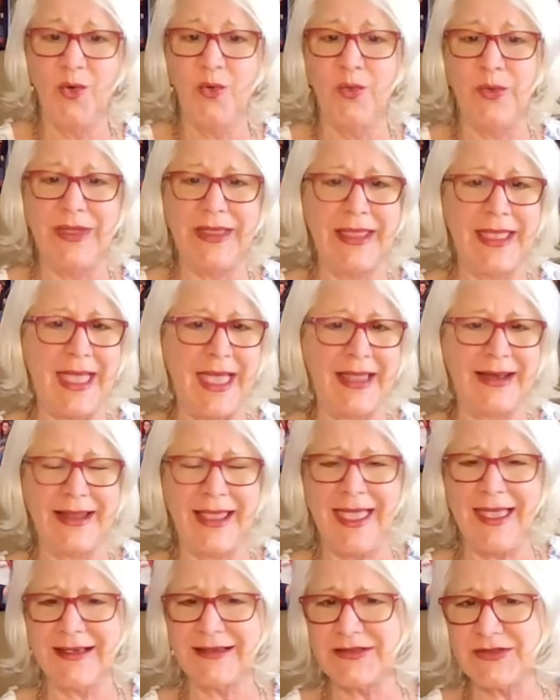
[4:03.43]
We had
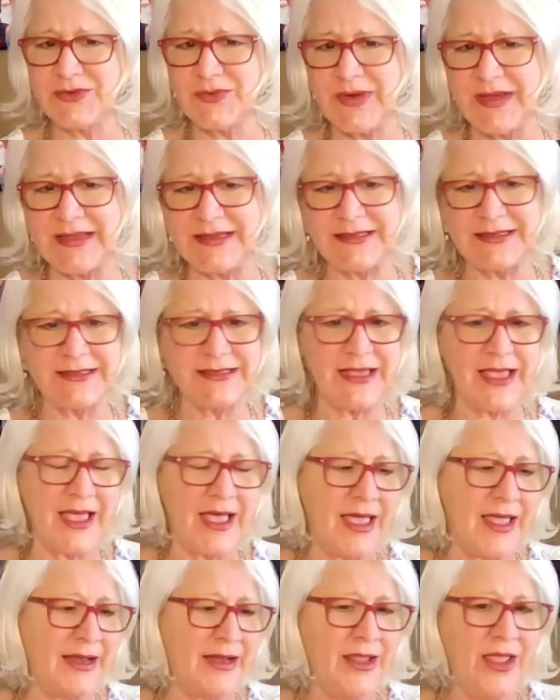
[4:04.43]
x-rays
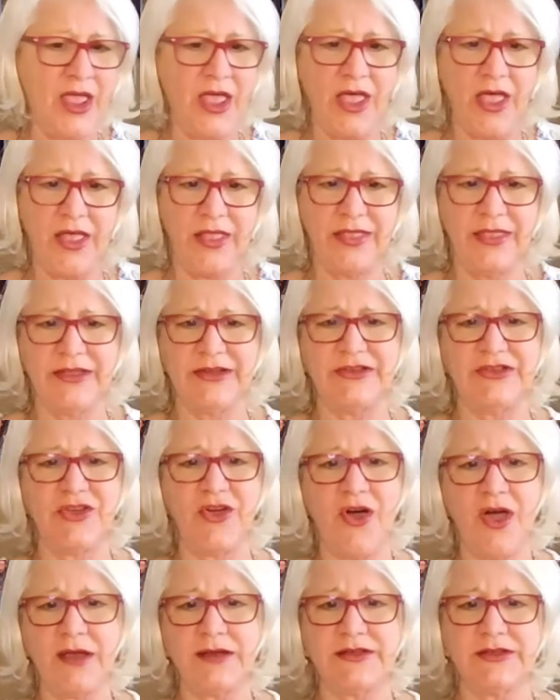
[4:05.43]
done, the
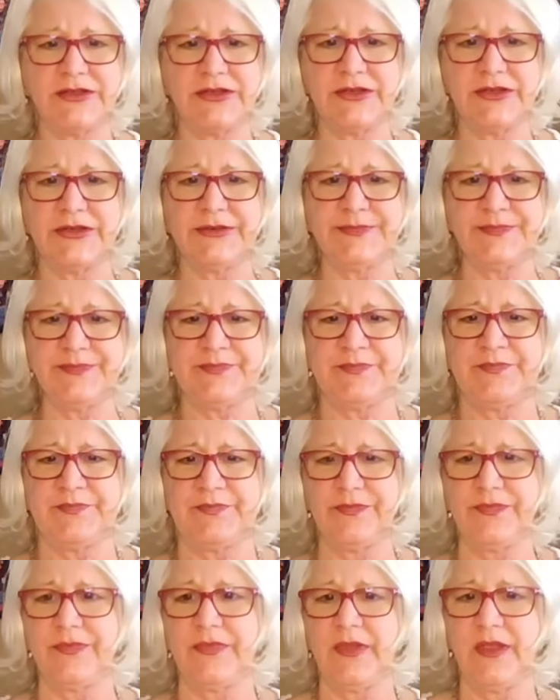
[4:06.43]
doctor
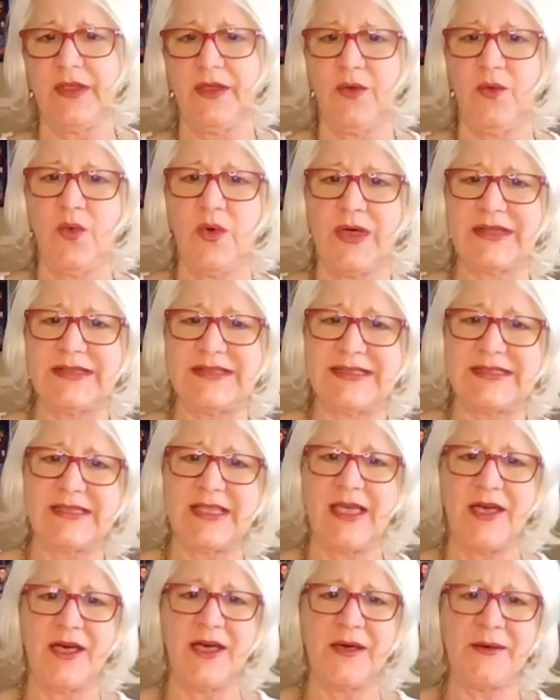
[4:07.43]
was...
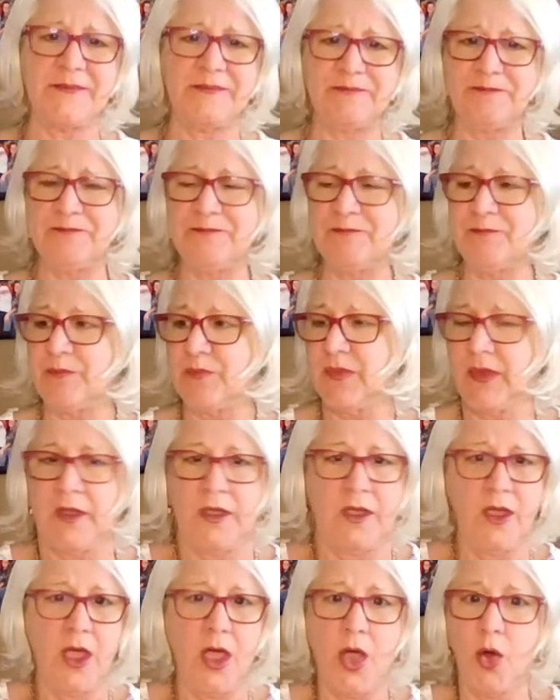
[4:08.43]
Um,
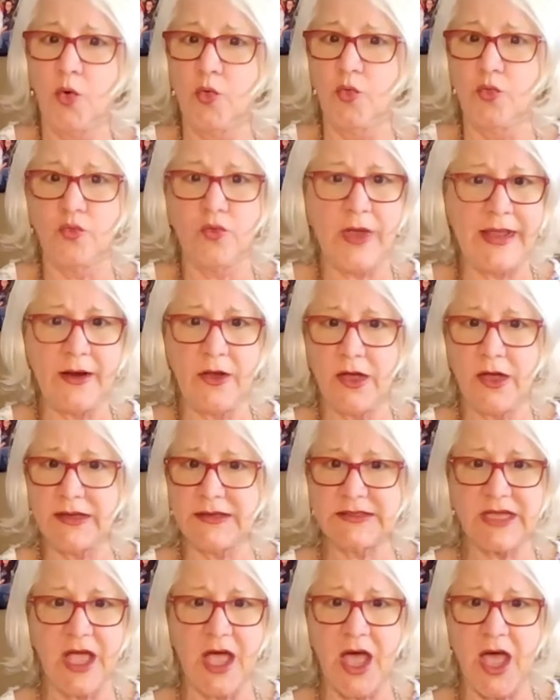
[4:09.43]
right
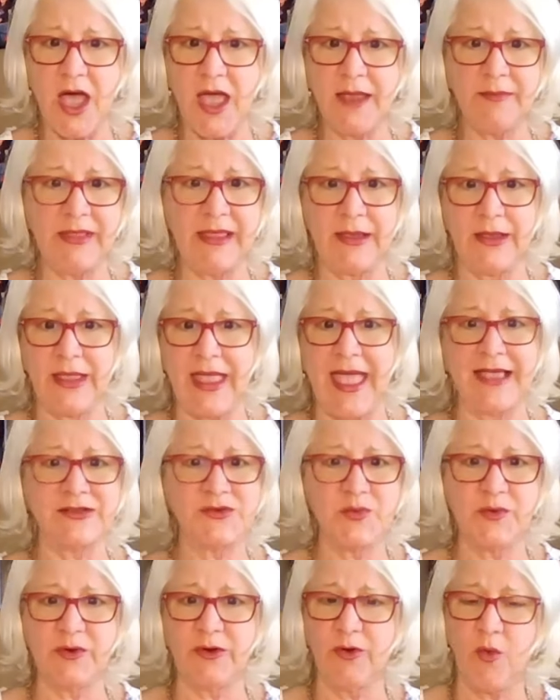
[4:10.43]
on time. Like
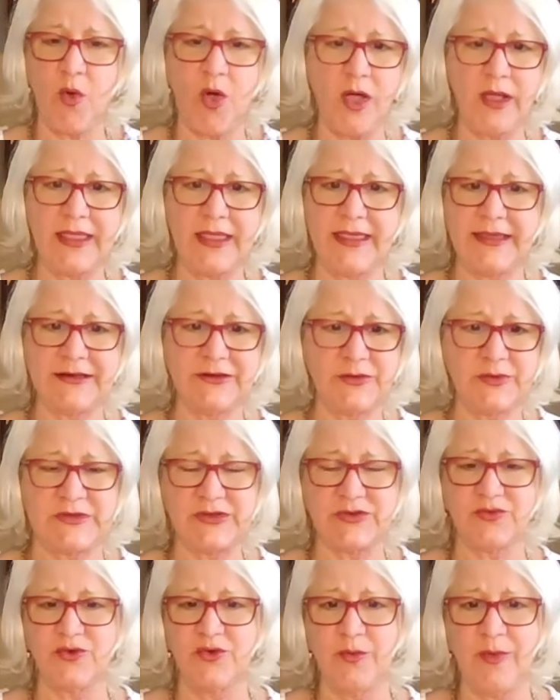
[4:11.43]
as we were walking into
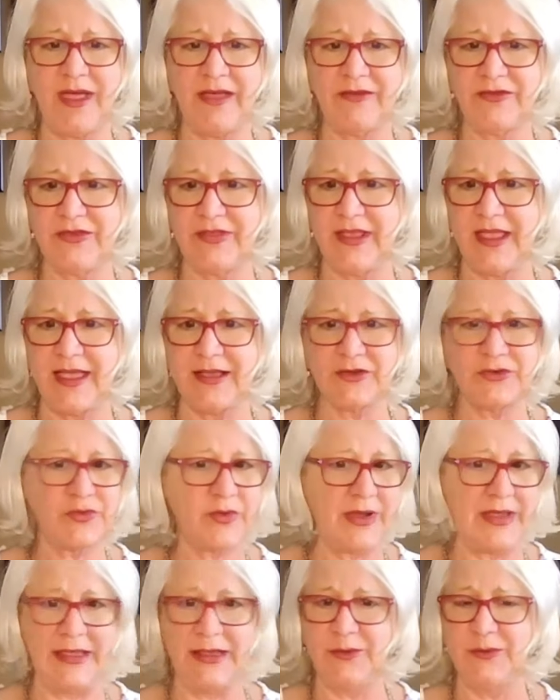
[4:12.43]
his room after the
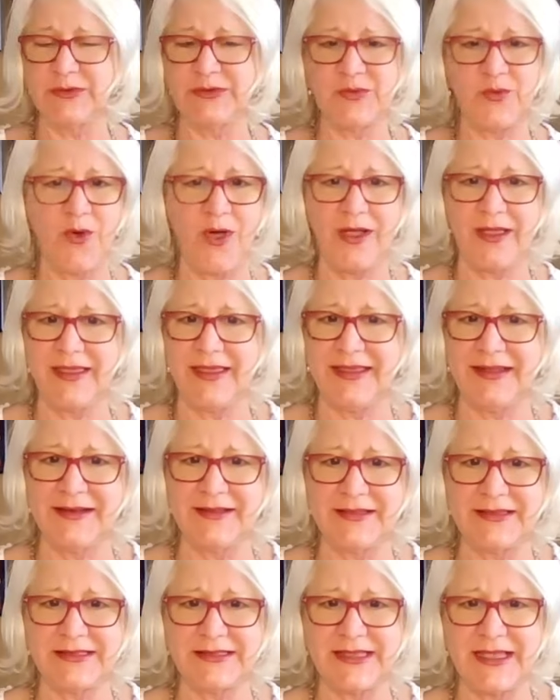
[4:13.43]
x-ray, he was walking in
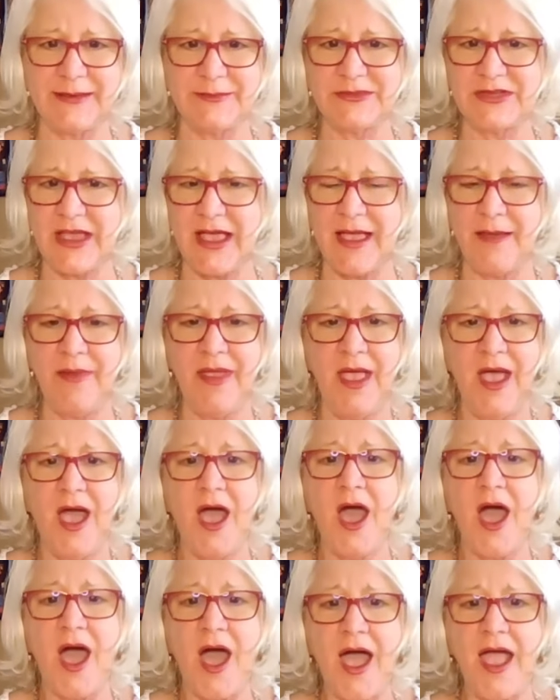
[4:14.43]
at the same time.
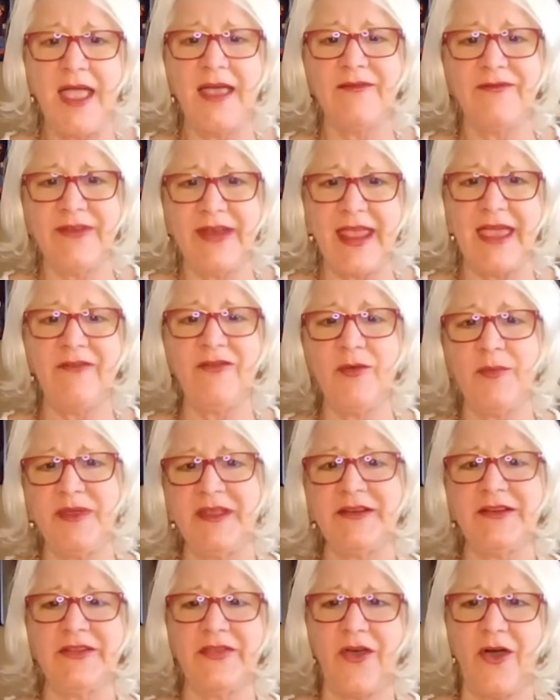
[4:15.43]
I have never
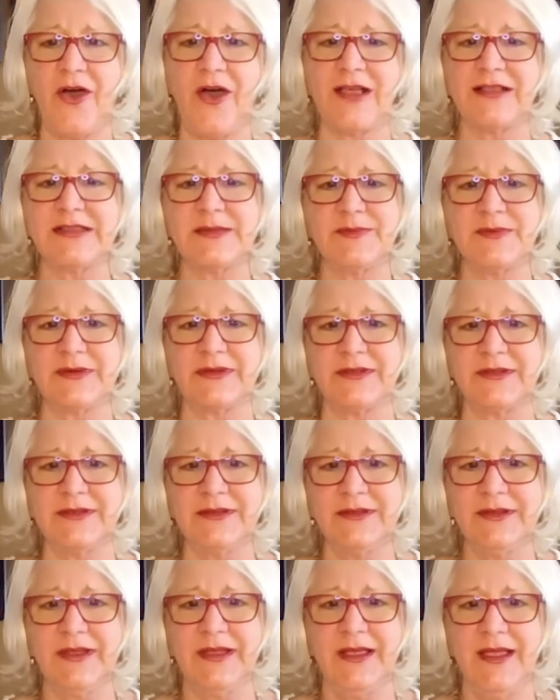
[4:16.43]
been to the hospital